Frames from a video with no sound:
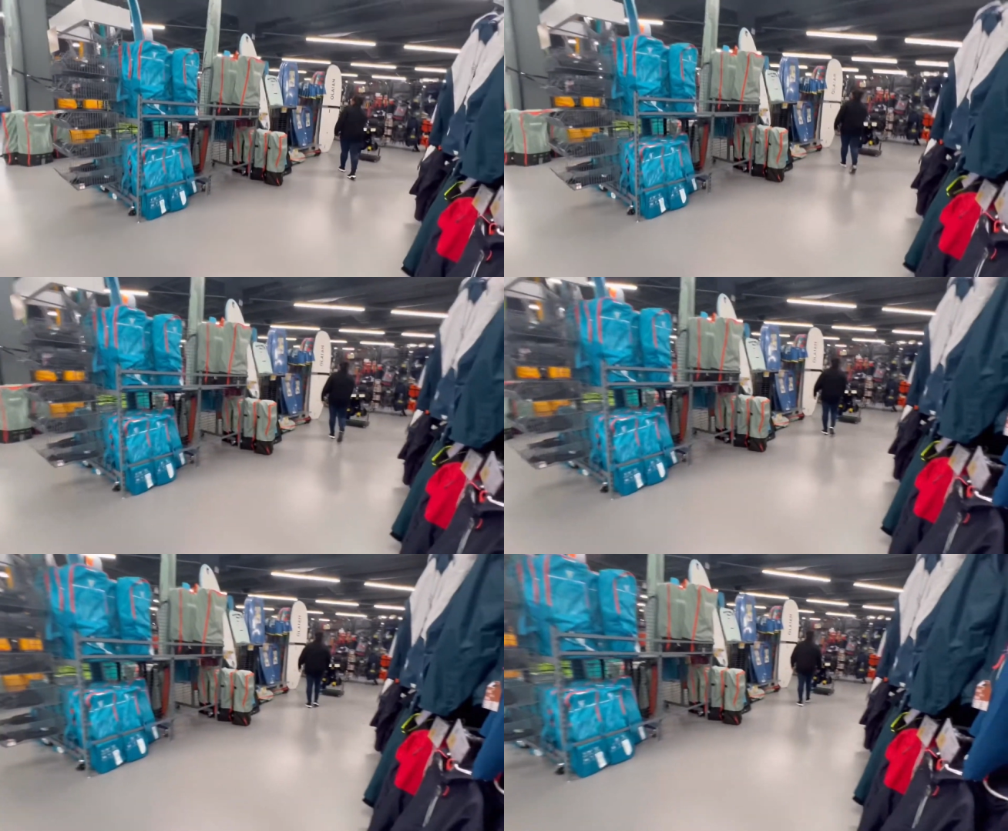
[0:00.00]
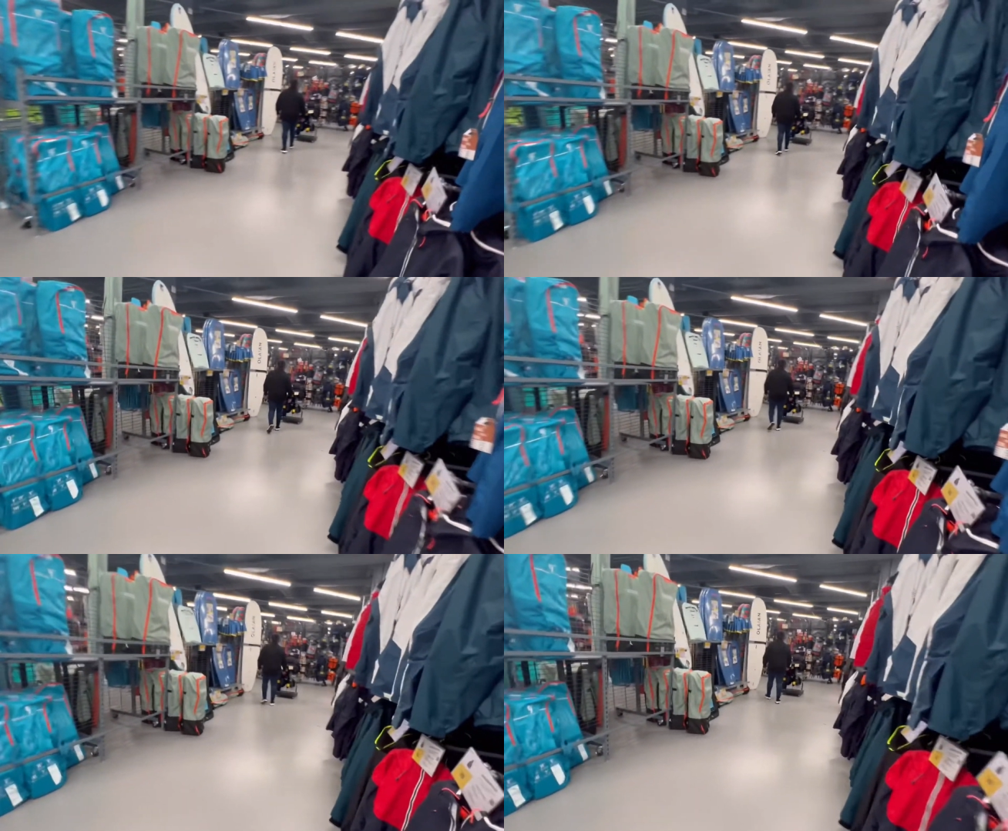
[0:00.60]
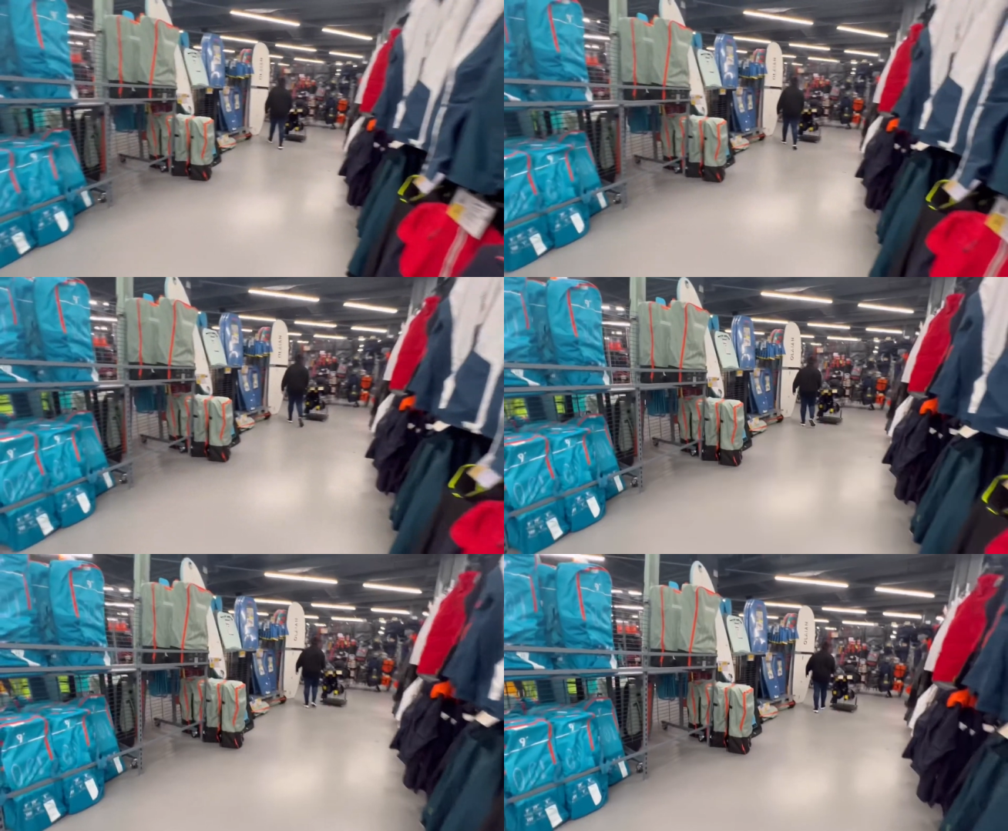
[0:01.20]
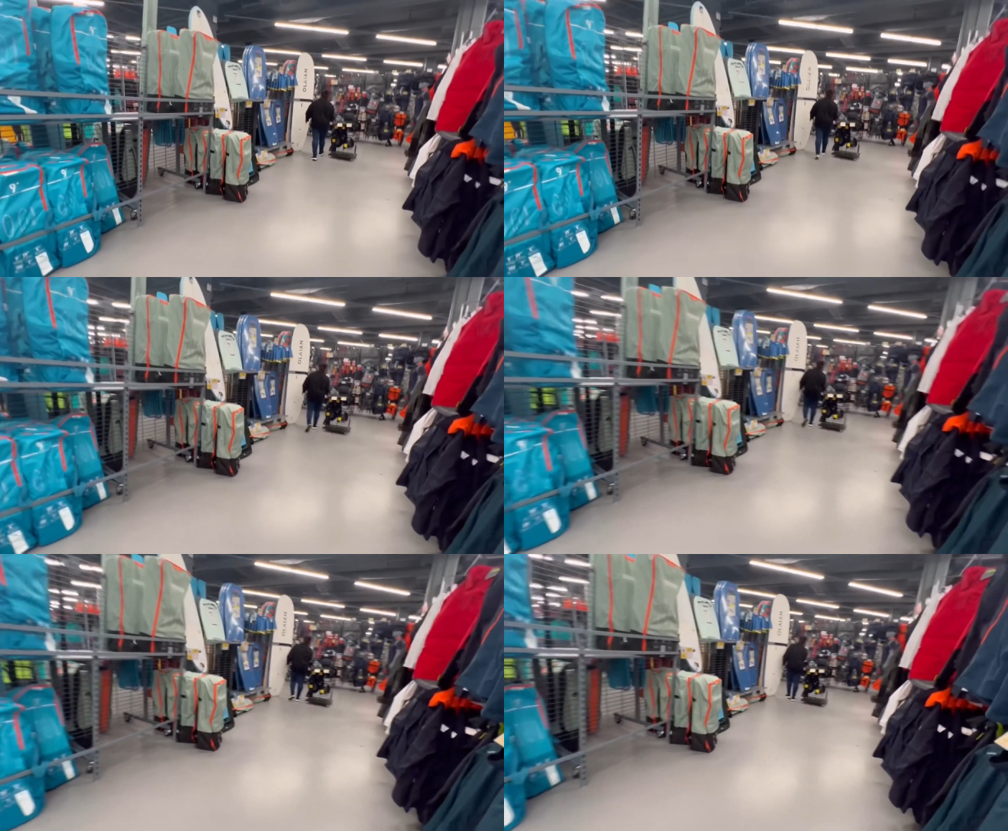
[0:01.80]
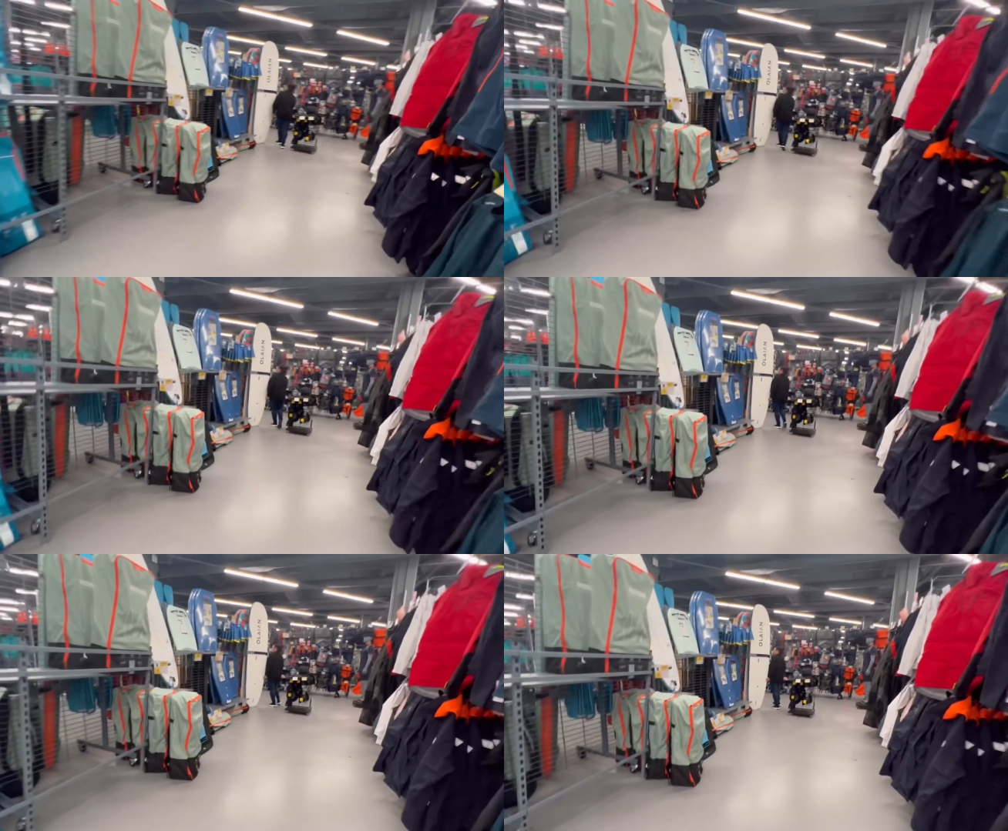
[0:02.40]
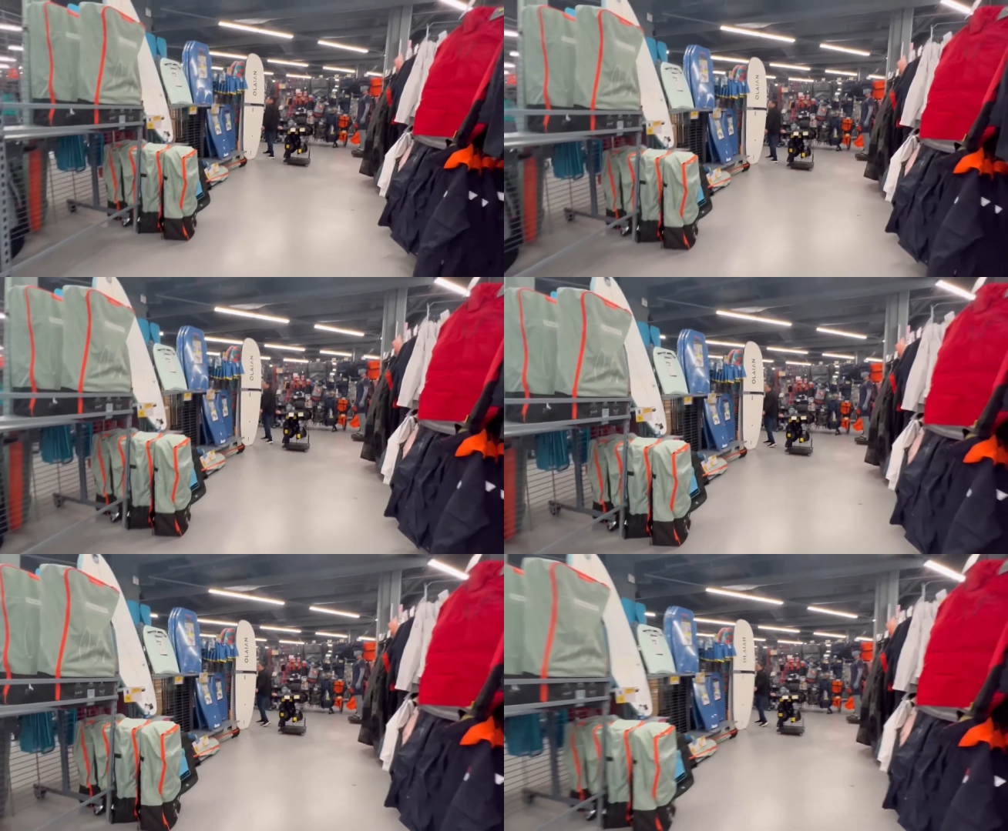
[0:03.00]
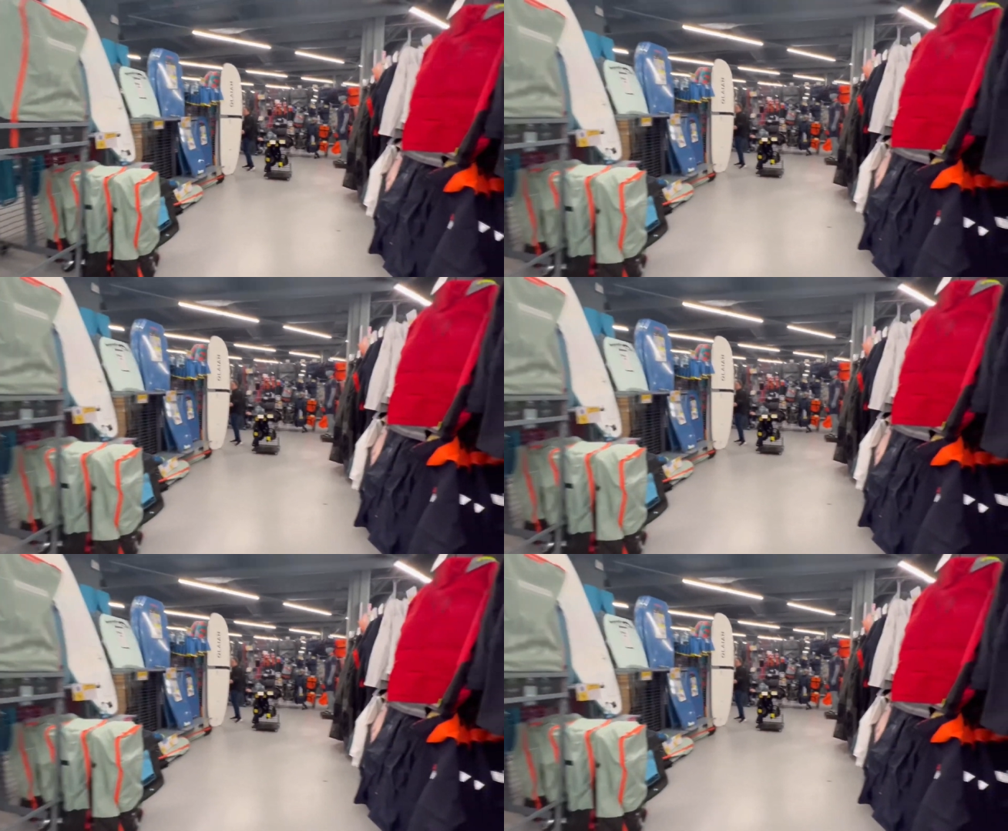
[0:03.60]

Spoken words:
Nobody's mouth can be seen.